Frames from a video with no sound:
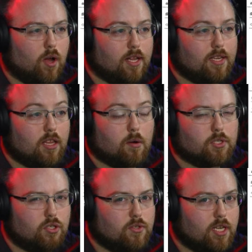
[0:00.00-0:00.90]
whole idea that I
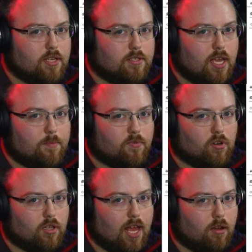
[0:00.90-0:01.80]
was using his name for
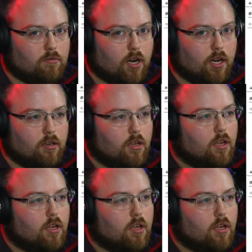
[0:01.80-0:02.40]
clout, right?